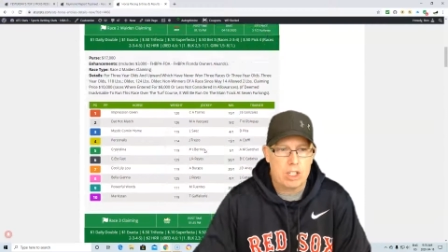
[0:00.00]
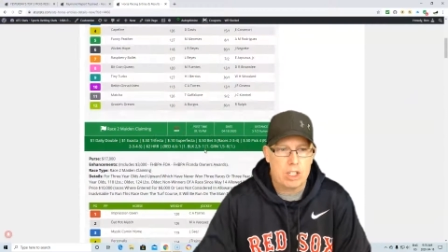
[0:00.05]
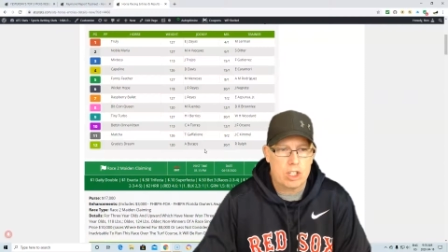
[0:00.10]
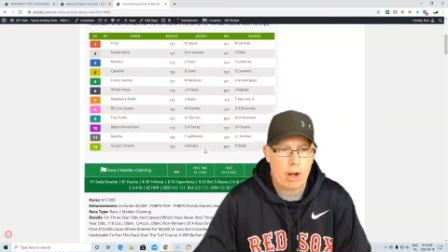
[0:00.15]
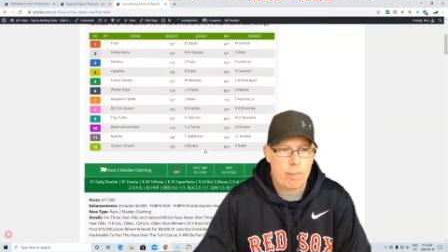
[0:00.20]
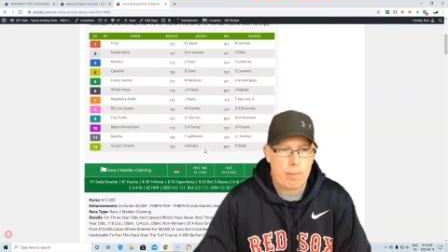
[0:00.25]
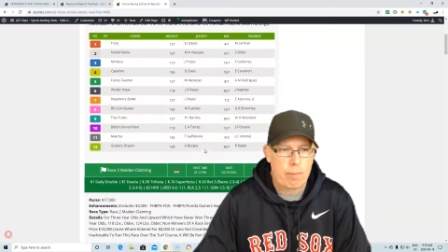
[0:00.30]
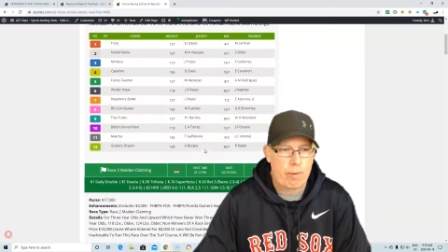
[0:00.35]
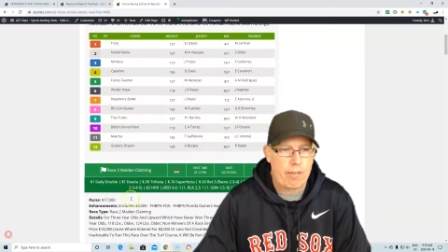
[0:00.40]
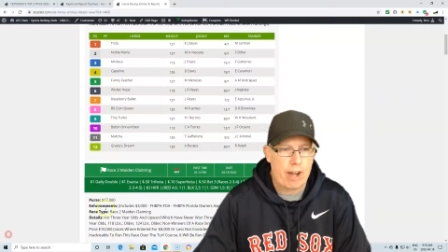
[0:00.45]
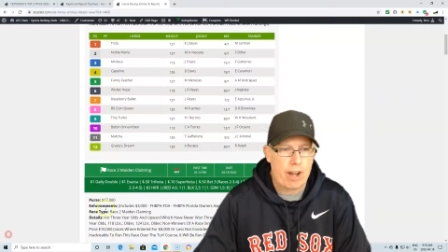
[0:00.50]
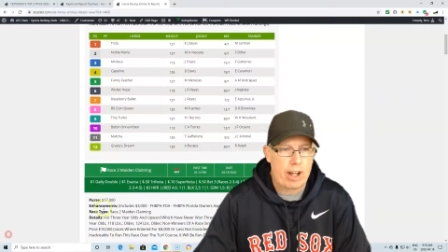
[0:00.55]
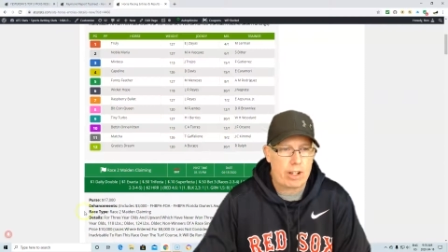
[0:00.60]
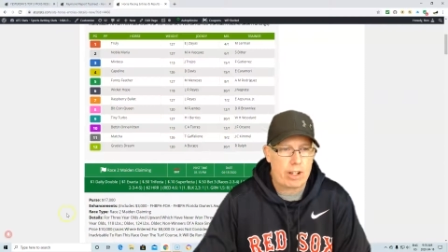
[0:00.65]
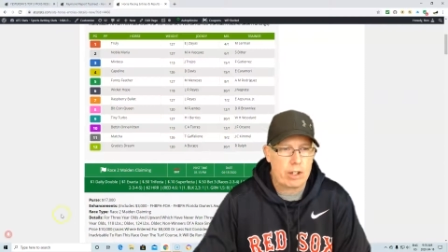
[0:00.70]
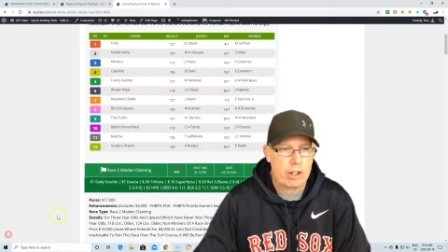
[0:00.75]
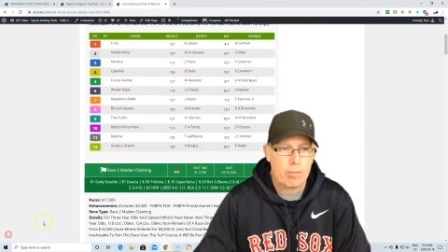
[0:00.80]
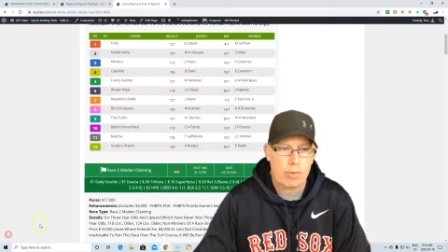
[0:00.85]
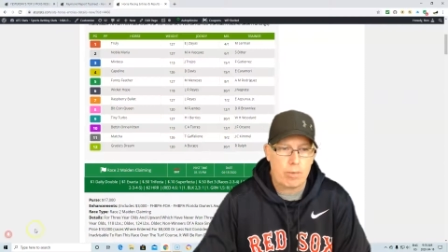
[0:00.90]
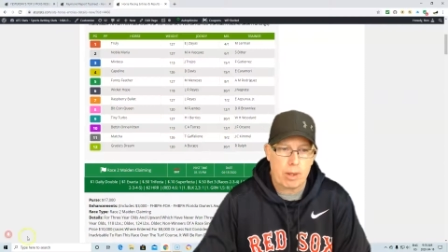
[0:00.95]
Shop for
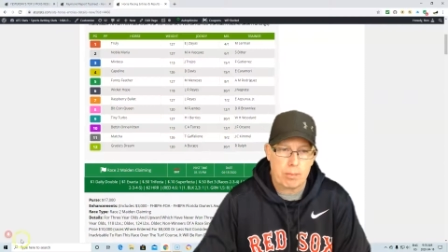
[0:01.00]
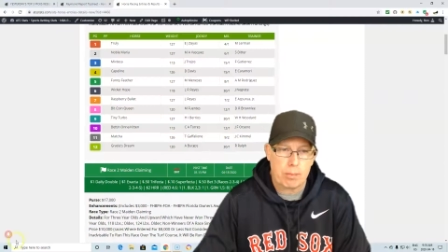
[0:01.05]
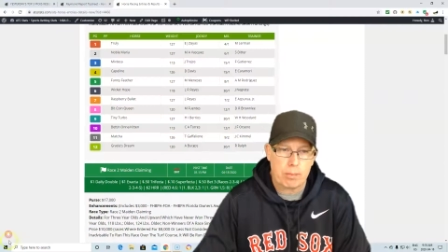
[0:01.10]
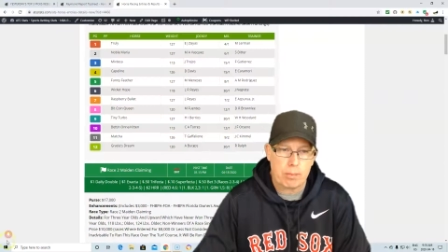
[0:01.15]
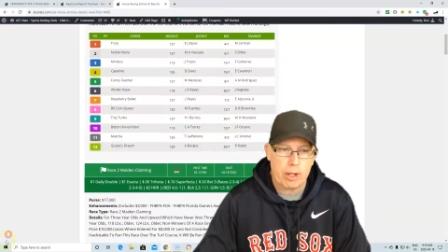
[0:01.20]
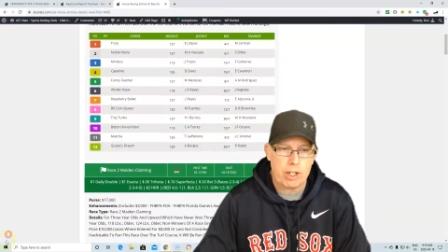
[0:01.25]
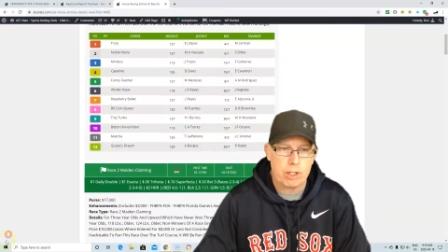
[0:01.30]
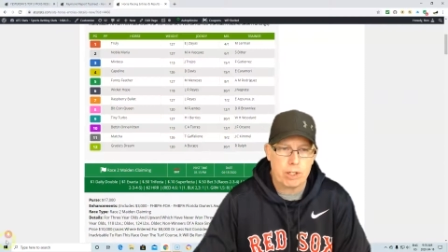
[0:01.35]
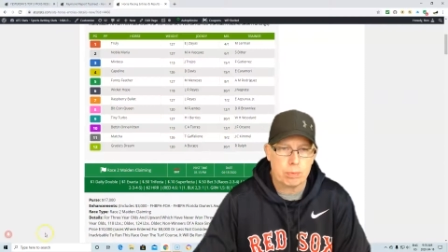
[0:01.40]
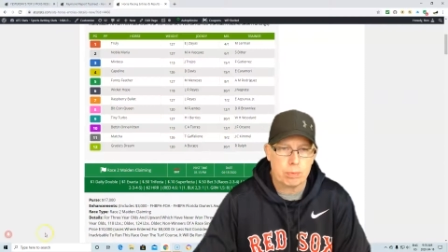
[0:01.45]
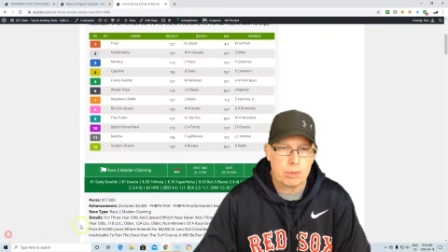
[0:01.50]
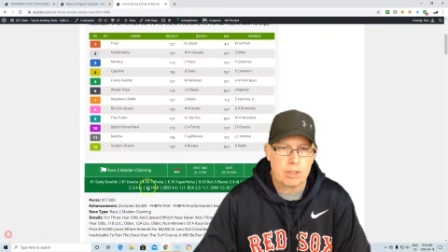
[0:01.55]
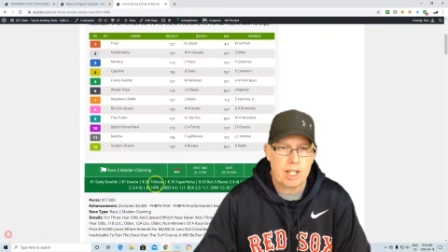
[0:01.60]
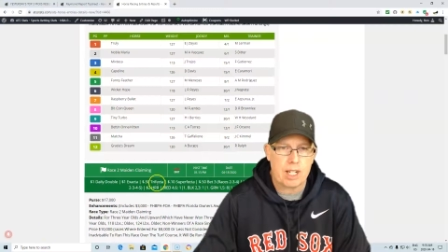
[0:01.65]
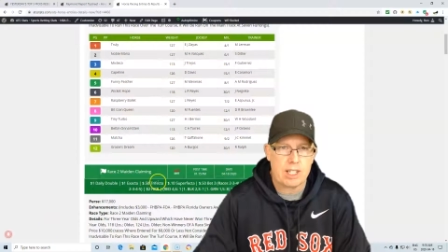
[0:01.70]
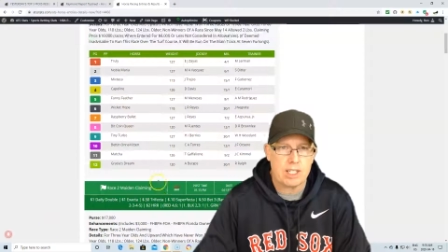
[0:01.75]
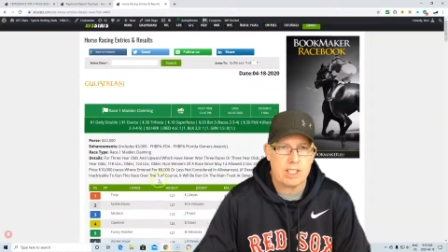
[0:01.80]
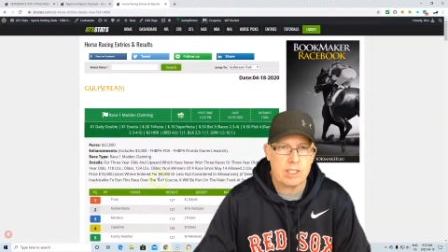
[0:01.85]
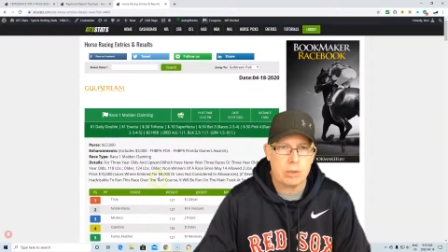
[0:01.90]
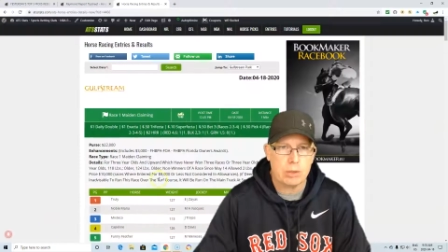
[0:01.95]
value. Play those
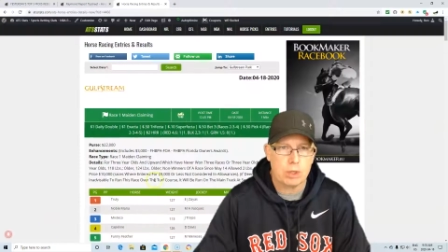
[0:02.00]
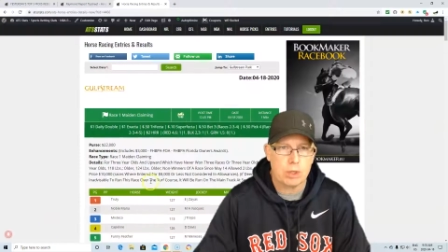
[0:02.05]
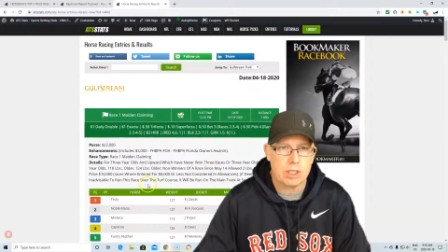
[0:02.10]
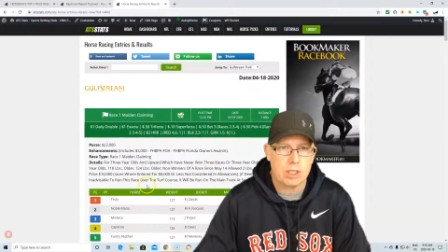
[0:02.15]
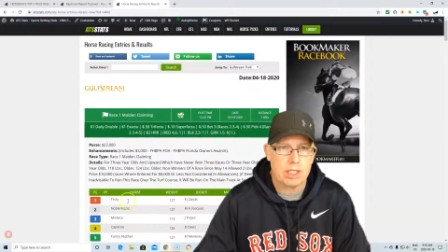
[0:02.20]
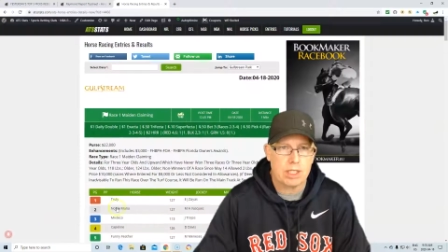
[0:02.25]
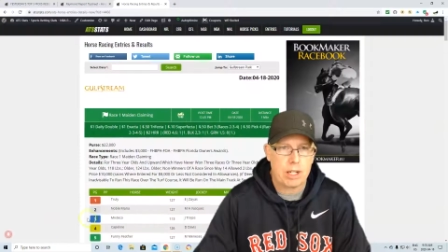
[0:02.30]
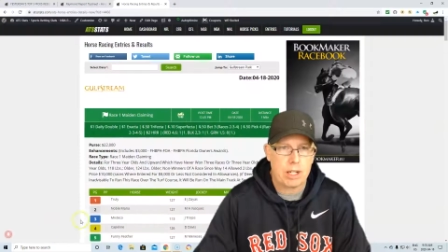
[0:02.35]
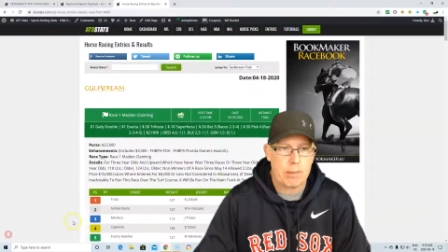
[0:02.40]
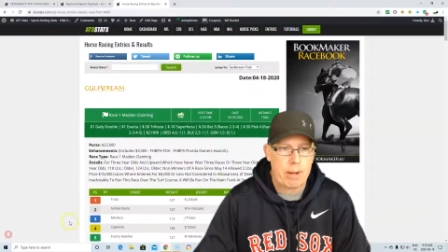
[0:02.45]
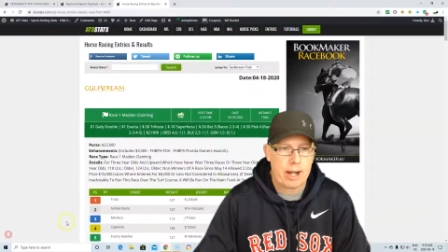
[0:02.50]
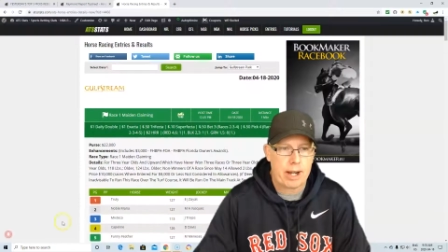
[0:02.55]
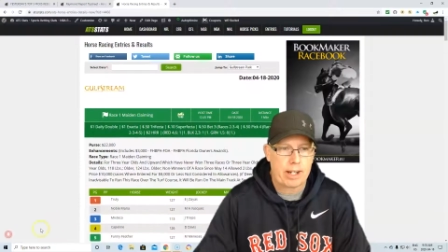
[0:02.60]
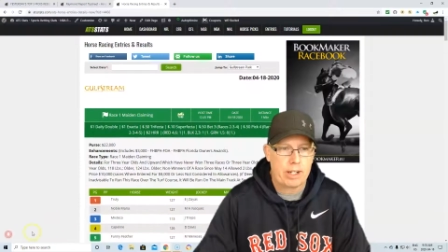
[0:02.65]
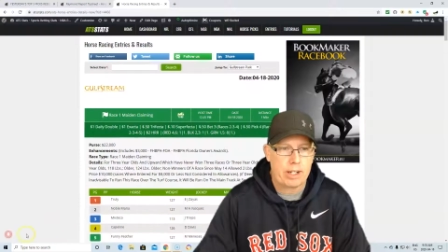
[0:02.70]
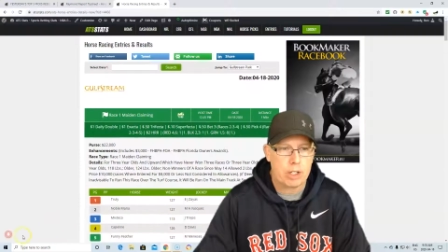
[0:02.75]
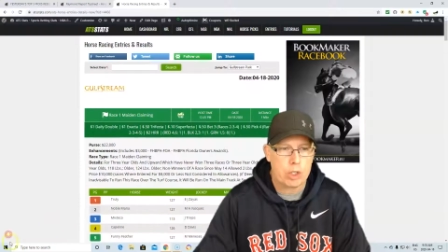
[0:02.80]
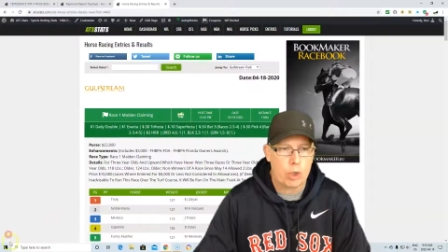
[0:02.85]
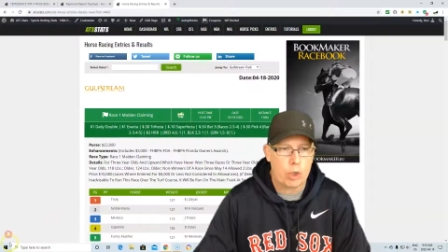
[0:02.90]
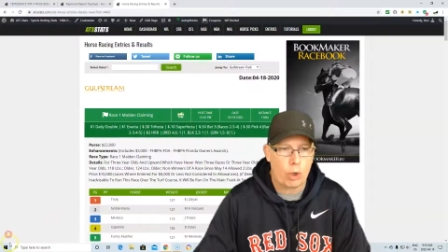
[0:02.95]
percentages. We'll see you
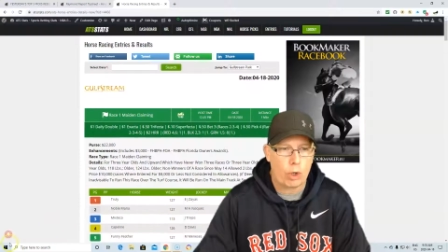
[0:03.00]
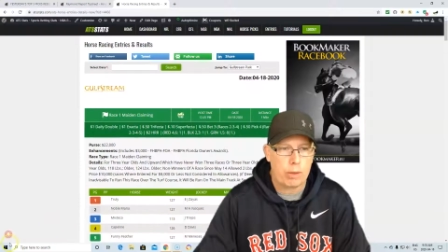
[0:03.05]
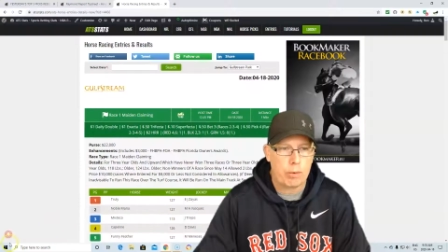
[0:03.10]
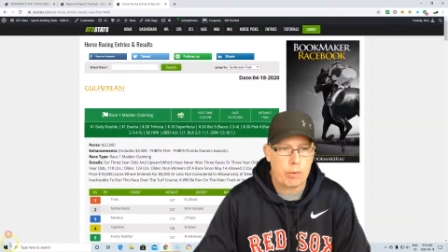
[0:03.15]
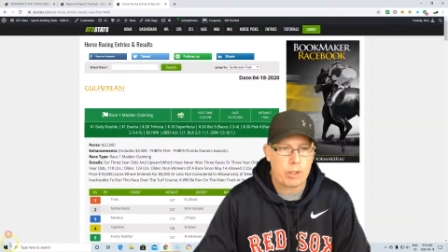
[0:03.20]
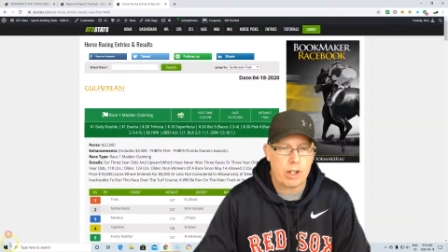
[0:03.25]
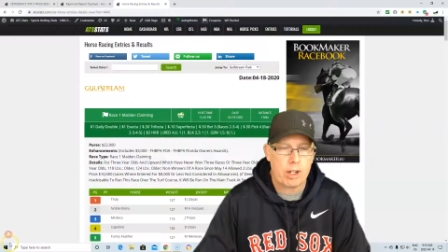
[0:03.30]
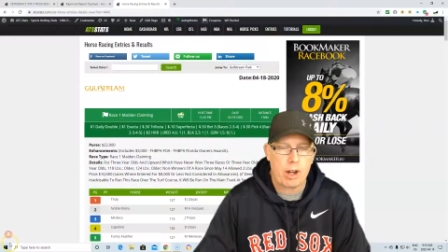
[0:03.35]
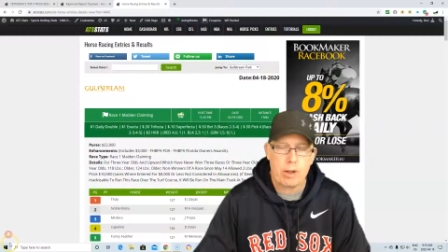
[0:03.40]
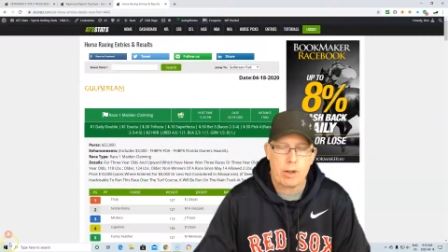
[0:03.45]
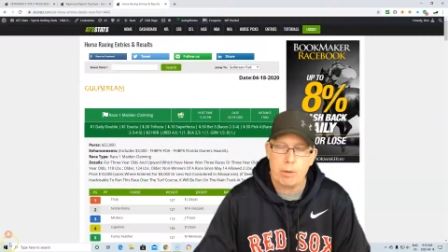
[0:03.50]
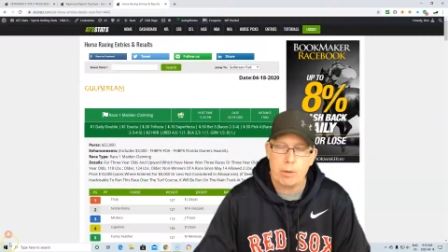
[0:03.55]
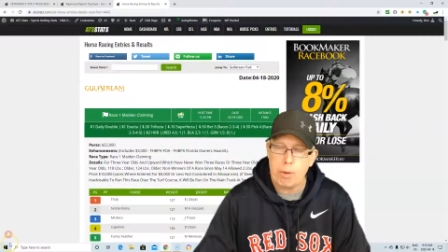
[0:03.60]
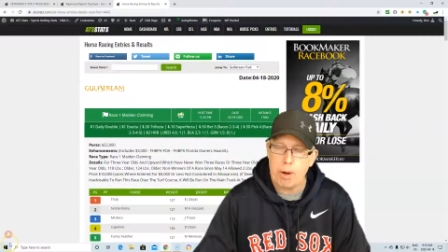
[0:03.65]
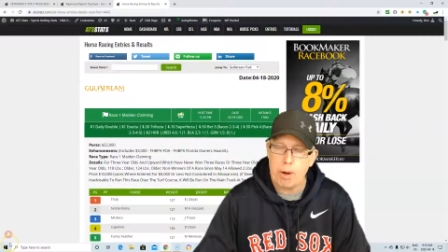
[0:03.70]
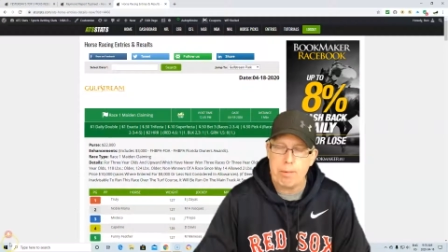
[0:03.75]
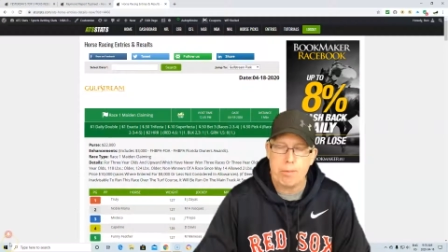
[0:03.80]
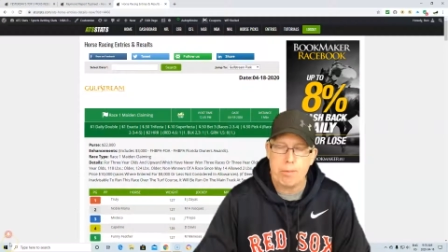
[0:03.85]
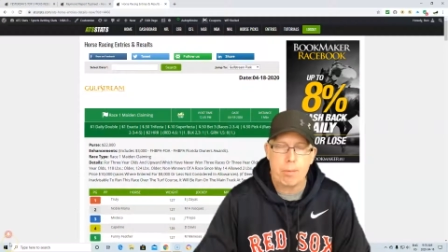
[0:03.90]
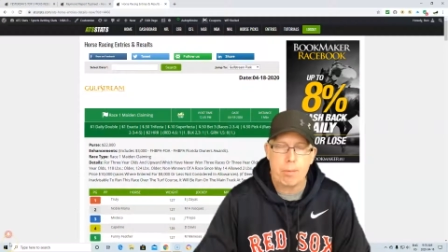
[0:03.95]
back here shortly with another
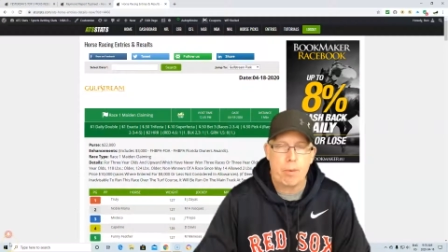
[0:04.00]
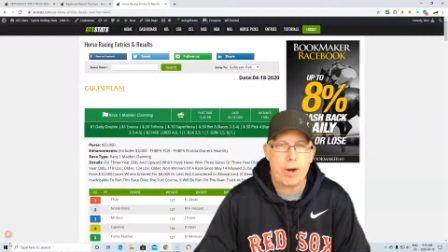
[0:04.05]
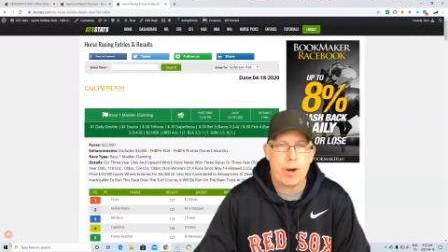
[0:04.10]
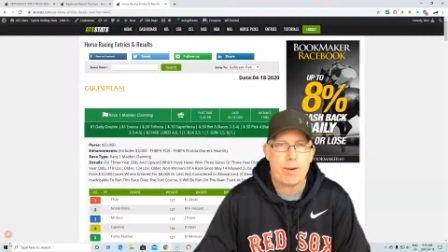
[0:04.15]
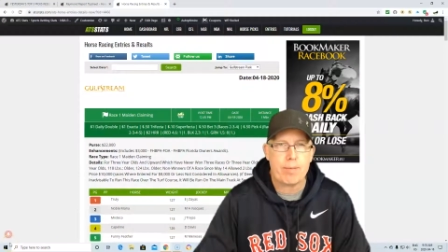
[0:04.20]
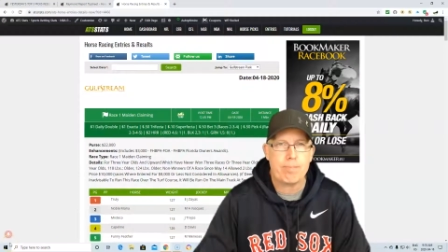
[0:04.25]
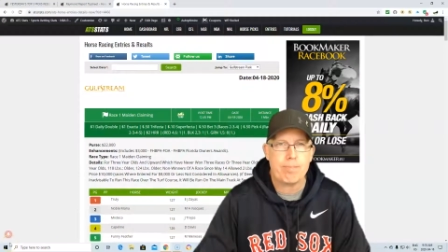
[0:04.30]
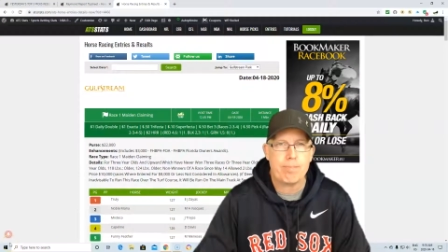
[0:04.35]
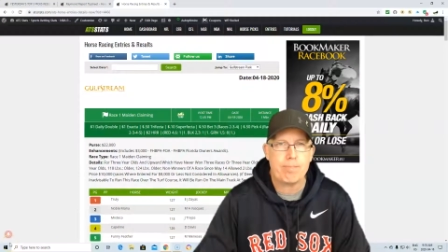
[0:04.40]
Raymond Report.